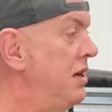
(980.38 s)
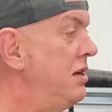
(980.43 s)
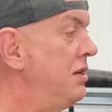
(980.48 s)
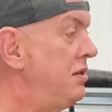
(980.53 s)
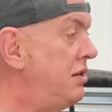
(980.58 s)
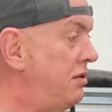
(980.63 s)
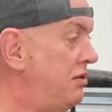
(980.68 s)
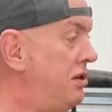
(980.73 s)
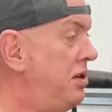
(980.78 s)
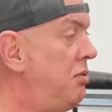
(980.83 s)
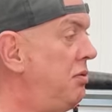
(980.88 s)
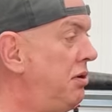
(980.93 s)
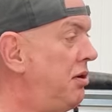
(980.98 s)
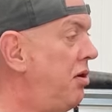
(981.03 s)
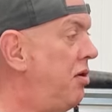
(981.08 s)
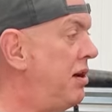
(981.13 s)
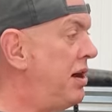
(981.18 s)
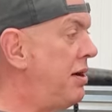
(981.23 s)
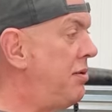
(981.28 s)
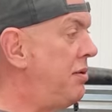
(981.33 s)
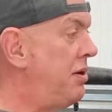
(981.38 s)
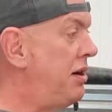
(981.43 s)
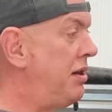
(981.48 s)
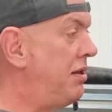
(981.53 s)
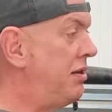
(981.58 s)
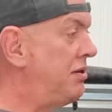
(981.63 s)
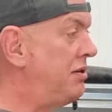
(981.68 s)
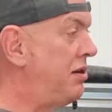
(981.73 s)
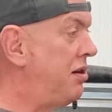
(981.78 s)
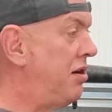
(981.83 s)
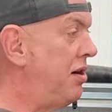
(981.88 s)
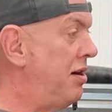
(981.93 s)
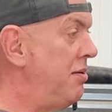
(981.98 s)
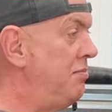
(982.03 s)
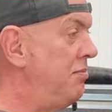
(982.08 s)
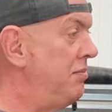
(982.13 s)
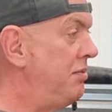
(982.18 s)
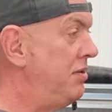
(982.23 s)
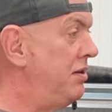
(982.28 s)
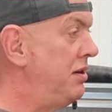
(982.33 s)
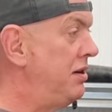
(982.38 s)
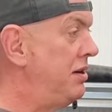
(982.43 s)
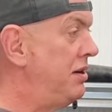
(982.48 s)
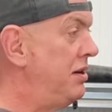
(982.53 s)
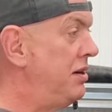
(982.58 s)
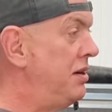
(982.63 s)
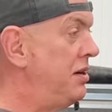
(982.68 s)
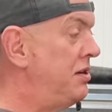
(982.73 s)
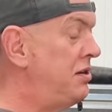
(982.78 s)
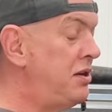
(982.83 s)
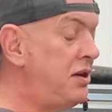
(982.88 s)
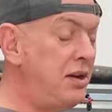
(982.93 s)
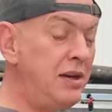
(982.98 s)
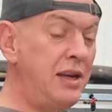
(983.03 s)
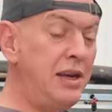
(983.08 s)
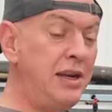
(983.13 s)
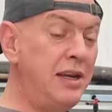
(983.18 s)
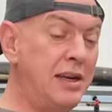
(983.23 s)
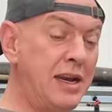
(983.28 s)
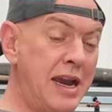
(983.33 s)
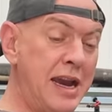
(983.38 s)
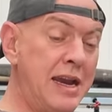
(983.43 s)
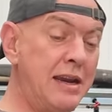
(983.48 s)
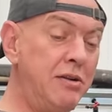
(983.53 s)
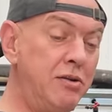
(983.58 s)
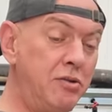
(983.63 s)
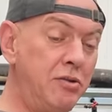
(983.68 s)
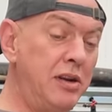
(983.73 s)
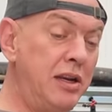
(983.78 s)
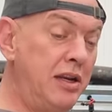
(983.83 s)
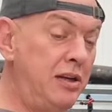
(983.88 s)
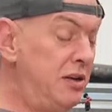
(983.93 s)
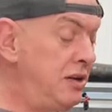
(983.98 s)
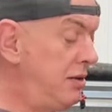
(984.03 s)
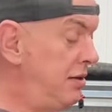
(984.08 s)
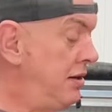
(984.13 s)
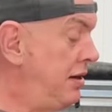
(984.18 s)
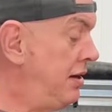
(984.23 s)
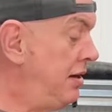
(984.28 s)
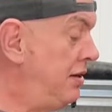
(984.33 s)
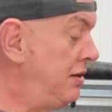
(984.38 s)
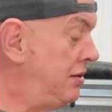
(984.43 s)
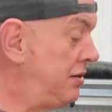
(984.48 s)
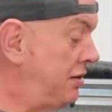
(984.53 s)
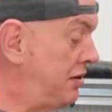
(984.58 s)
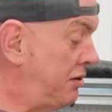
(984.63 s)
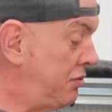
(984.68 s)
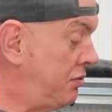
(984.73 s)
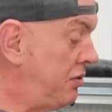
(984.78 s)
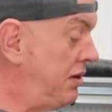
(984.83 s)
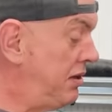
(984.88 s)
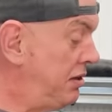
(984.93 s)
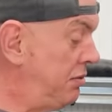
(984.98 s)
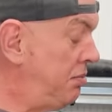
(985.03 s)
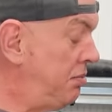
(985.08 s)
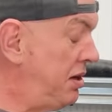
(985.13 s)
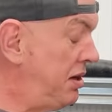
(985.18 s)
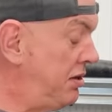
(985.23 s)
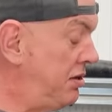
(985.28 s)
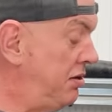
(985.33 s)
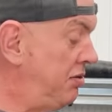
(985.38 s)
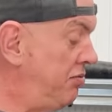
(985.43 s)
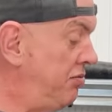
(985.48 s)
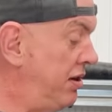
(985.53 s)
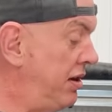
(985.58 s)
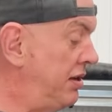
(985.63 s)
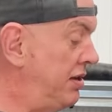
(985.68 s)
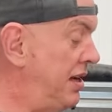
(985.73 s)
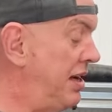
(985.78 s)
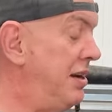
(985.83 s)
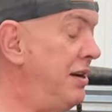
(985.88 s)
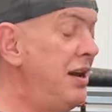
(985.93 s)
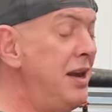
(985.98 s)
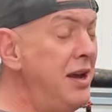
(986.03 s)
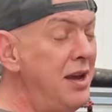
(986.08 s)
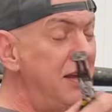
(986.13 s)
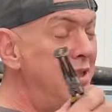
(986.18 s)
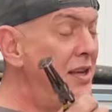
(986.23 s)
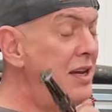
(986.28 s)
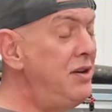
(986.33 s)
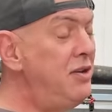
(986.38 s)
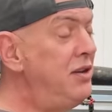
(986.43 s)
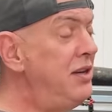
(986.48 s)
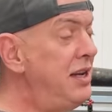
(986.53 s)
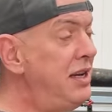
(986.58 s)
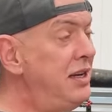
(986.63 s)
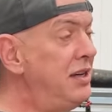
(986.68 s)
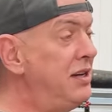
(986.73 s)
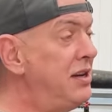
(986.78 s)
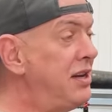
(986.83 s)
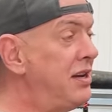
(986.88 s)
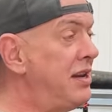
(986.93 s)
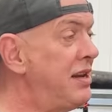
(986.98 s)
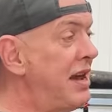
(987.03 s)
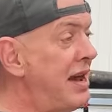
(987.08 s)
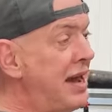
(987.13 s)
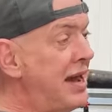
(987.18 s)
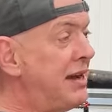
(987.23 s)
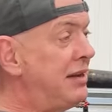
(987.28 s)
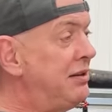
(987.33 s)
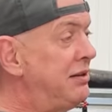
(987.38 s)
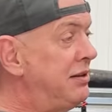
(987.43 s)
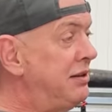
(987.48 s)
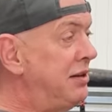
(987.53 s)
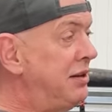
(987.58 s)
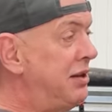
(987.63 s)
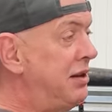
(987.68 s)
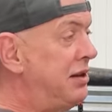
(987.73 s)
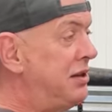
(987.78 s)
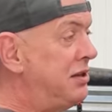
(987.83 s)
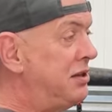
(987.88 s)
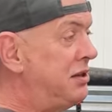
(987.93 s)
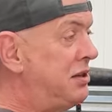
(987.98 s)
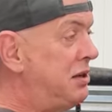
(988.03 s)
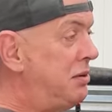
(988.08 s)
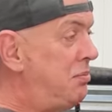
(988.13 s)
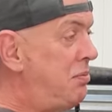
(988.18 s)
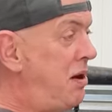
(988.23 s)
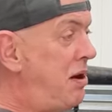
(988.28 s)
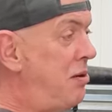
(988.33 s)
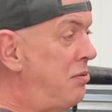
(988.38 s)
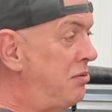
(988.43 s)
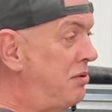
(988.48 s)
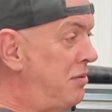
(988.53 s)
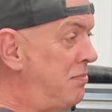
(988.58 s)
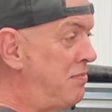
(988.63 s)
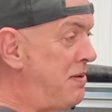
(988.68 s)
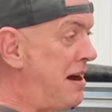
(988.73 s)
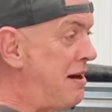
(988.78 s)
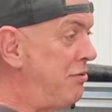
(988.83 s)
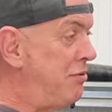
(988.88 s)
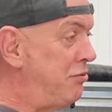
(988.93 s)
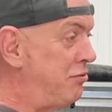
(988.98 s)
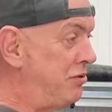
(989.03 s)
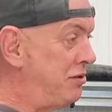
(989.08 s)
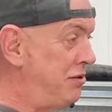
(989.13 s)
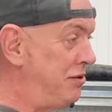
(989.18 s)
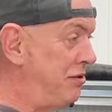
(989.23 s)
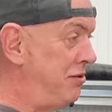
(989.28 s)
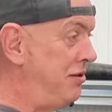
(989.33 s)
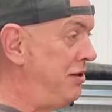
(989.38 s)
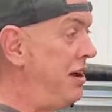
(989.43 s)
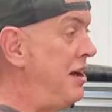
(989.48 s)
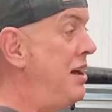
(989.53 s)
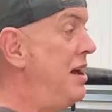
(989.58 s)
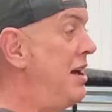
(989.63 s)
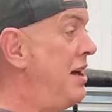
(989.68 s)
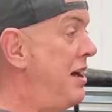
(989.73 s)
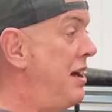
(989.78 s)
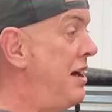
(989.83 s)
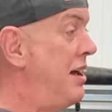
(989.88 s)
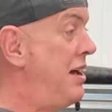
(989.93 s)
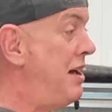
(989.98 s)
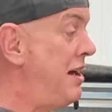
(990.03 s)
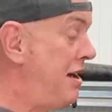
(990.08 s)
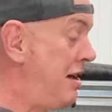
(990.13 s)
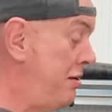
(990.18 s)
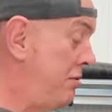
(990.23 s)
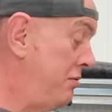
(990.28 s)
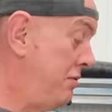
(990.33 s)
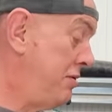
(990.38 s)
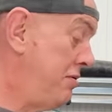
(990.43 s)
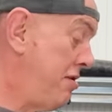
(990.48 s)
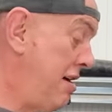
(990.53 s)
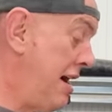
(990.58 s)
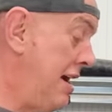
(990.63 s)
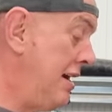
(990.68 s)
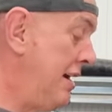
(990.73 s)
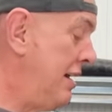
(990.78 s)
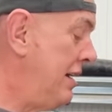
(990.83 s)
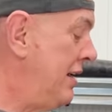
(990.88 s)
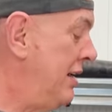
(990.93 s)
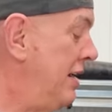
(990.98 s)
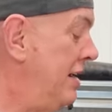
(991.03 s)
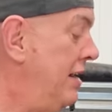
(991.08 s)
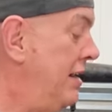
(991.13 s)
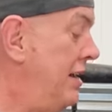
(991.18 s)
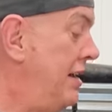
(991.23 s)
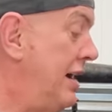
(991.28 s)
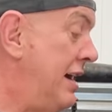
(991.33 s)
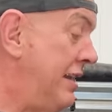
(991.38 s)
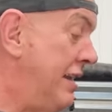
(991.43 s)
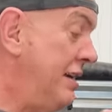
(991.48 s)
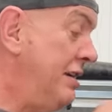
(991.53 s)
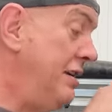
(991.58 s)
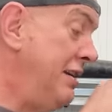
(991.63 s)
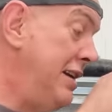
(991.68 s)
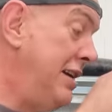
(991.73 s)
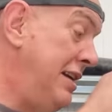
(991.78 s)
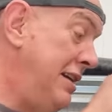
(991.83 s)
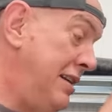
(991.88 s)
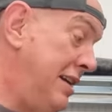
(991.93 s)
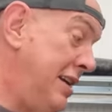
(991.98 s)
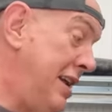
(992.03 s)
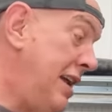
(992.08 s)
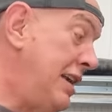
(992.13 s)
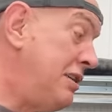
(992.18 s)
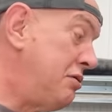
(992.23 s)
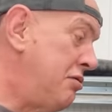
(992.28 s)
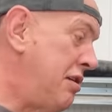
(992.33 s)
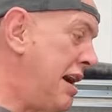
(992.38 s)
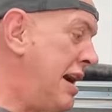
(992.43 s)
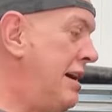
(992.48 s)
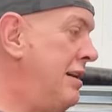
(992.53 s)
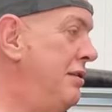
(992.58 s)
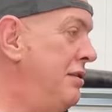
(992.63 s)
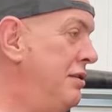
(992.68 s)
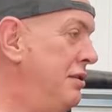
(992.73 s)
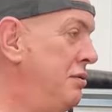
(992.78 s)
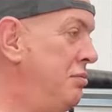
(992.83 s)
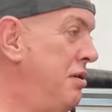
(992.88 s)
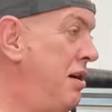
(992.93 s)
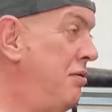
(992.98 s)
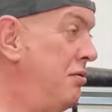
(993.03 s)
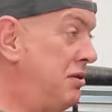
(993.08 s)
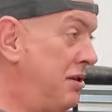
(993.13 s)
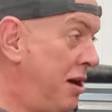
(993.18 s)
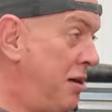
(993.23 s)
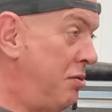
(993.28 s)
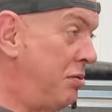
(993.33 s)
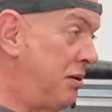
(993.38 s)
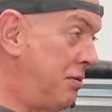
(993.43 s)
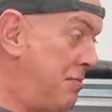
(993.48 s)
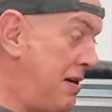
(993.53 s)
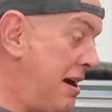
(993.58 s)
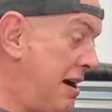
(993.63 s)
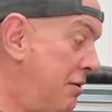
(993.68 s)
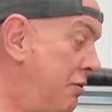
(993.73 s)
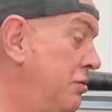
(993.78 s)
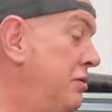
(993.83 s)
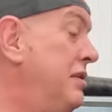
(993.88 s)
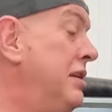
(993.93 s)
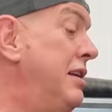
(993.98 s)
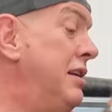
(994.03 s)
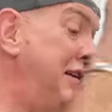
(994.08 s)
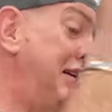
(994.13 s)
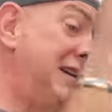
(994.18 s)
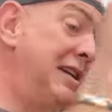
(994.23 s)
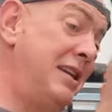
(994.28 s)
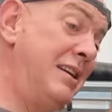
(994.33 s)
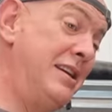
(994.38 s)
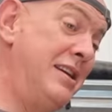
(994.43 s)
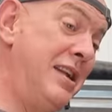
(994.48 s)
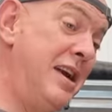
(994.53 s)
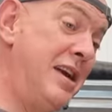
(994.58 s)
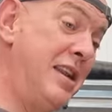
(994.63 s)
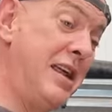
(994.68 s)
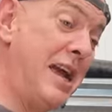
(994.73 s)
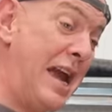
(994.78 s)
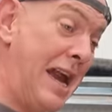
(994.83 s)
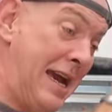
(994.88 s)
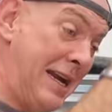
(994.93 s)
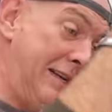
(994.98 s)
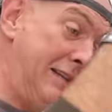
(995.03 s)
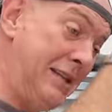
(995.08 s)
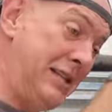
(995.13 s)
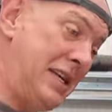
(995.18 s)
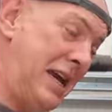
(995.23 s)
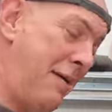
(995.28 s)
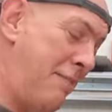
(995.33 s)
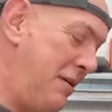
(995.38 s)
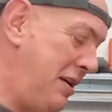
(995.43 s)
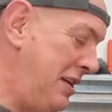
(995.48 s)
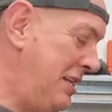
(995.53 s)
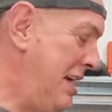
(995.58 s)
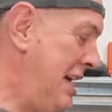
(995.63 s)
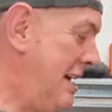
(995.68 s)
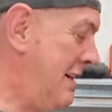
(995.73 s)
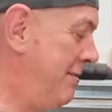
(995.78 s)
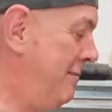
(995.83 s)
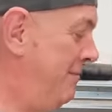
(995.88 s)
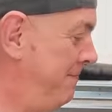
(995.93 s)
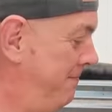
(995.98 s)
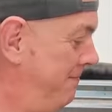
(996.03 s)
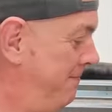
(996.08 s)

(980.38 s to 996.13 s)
So two have got to go in at a time. So you need a hand on each of these to squeeze the piston rings in. Then you need another hand to hold the barrels on, hold the crank, hold the crank and then you need an extra hand as well to hold the barrels, and then you need another hand to tap it down.